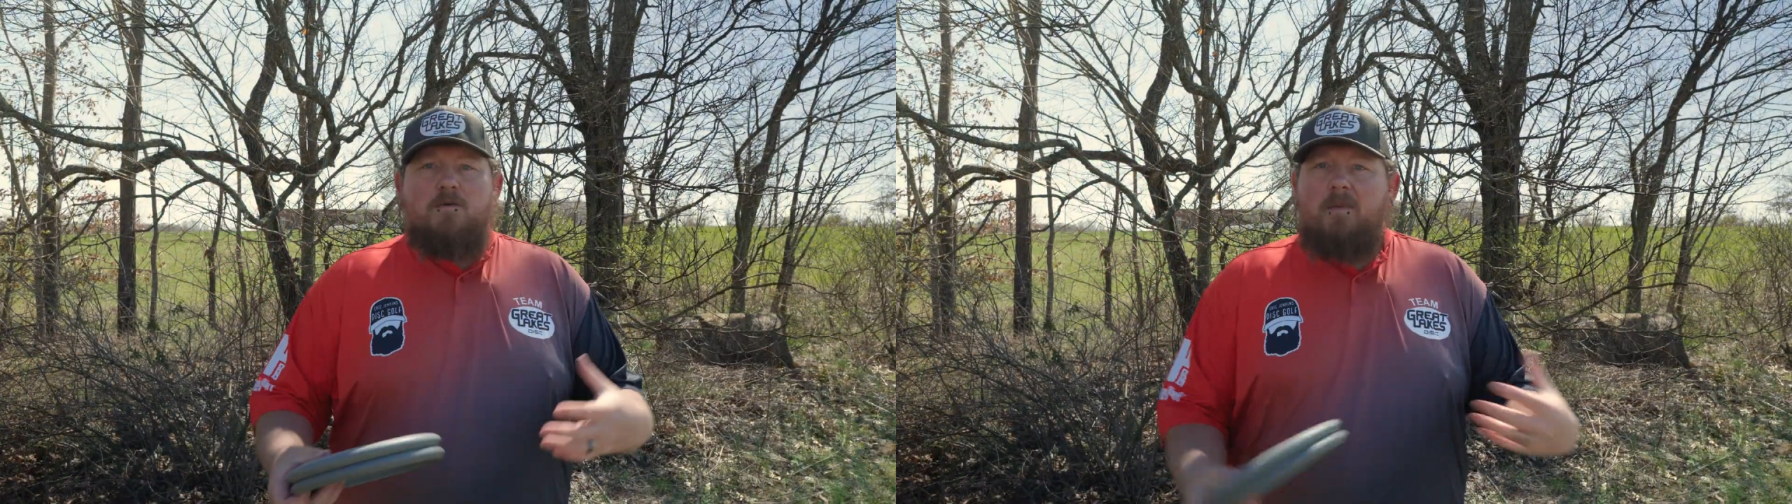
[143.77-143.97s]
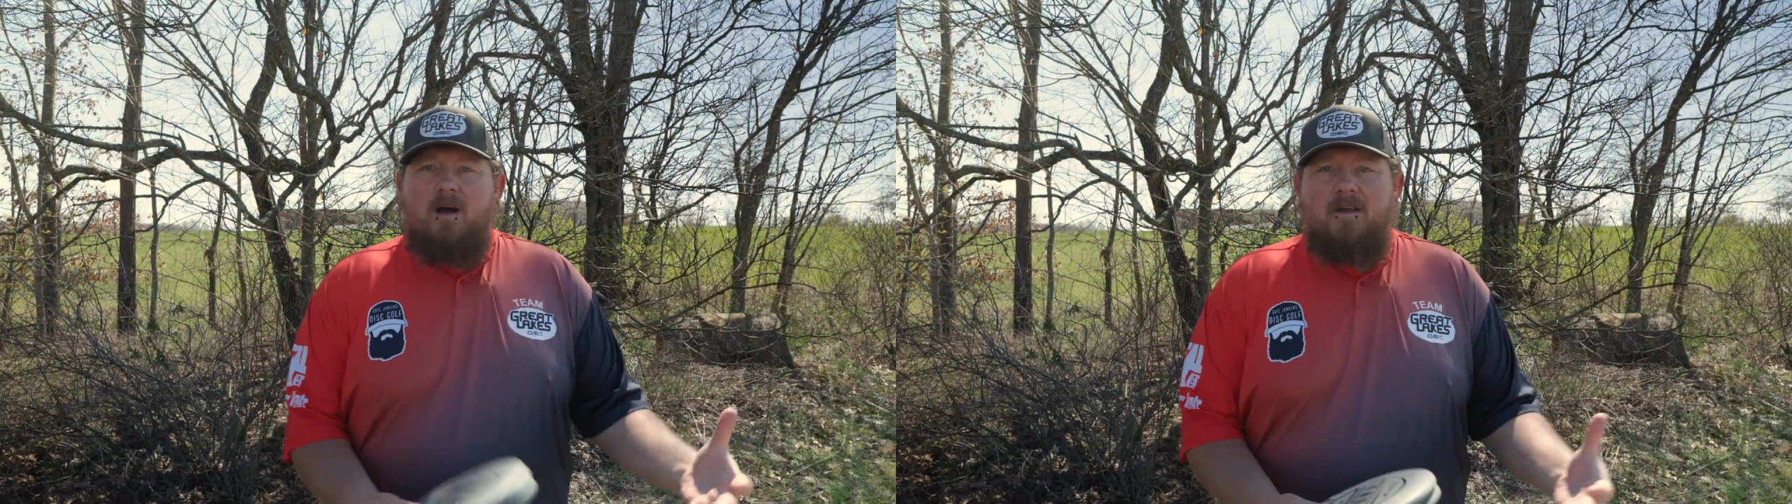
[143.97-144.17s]

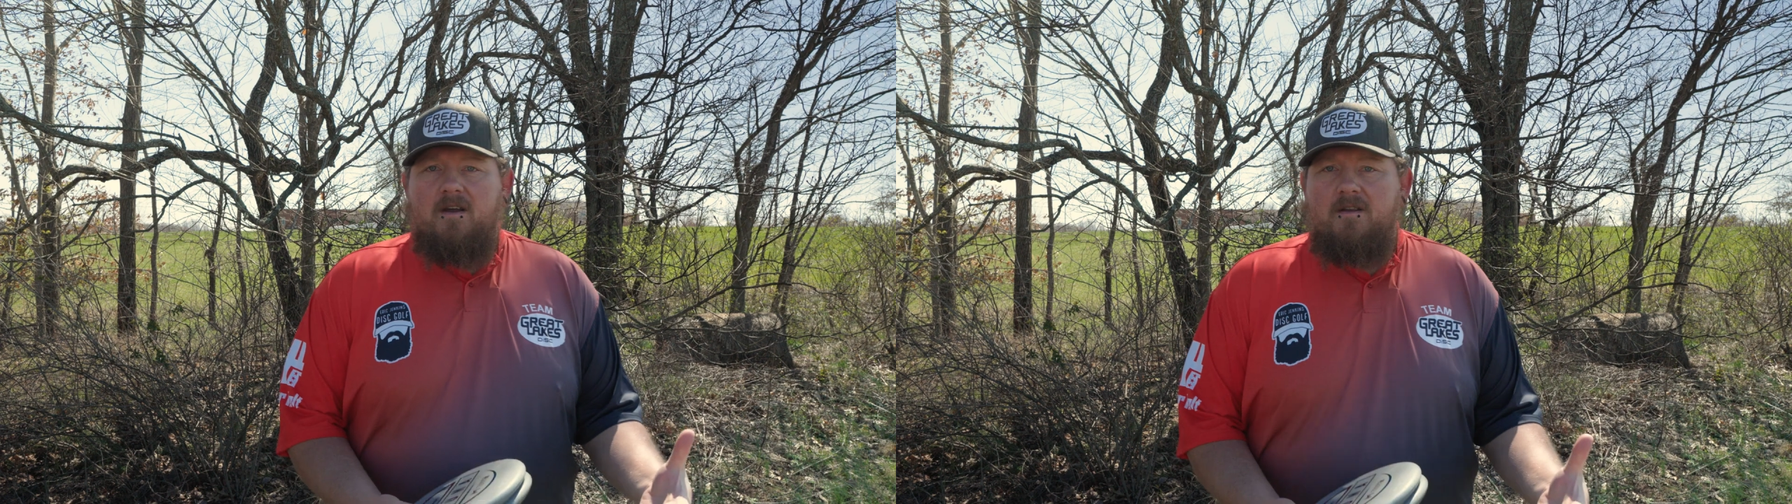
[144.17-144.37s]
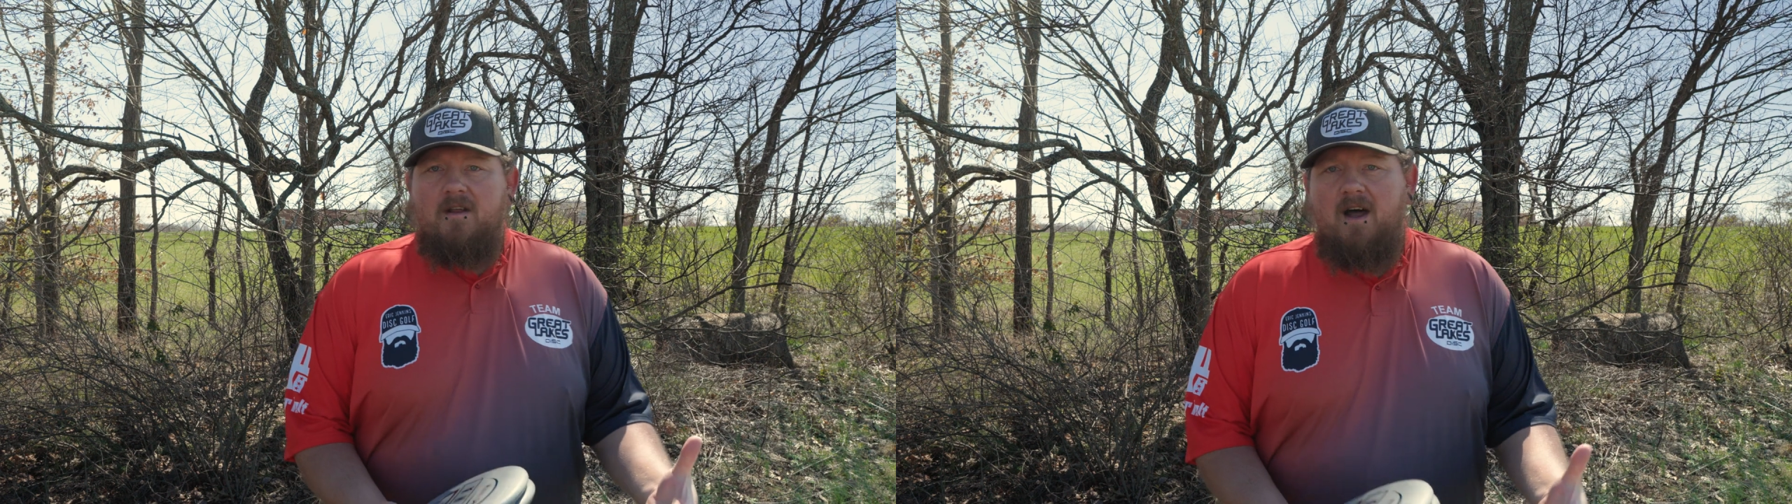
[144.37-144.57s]
your body
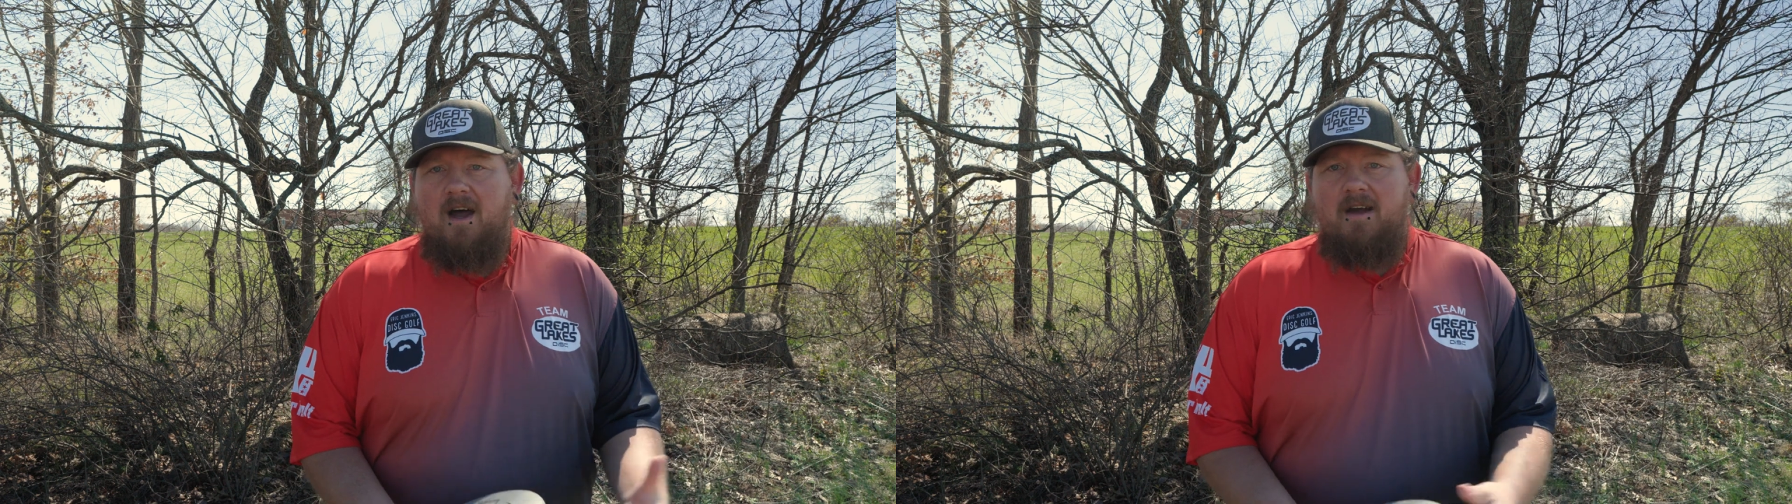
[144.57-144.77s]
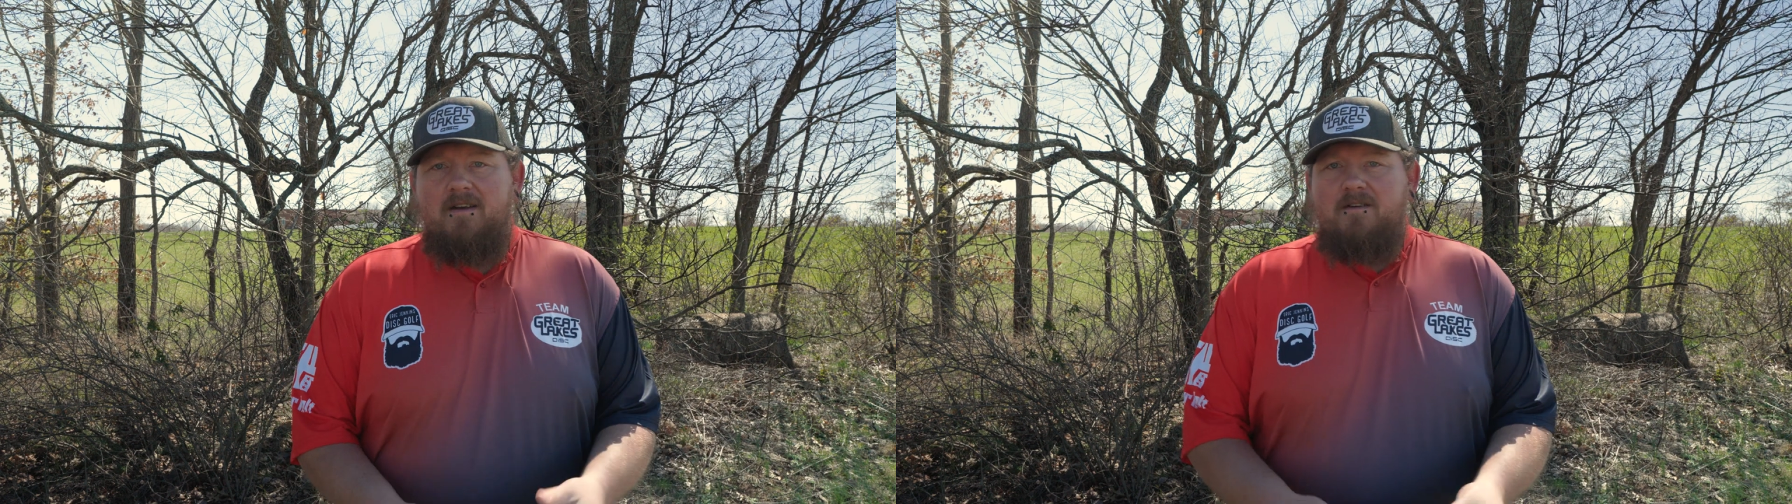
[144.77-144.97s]
on the
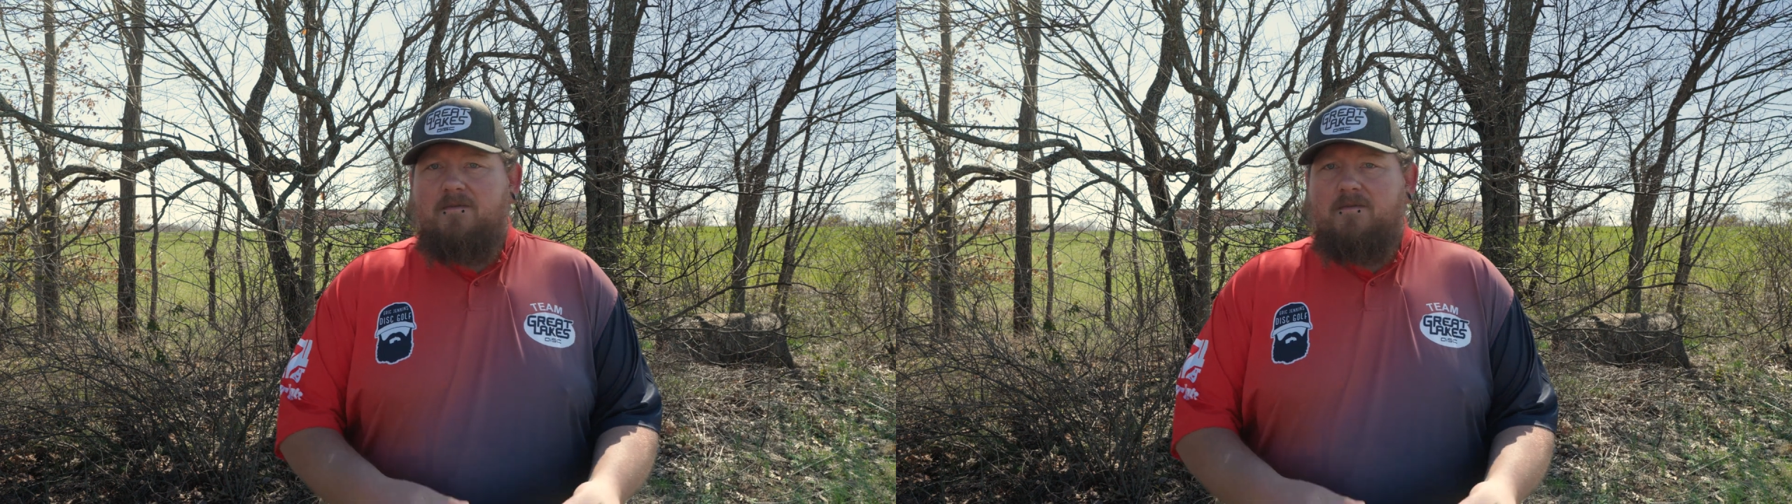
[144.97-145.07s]
line.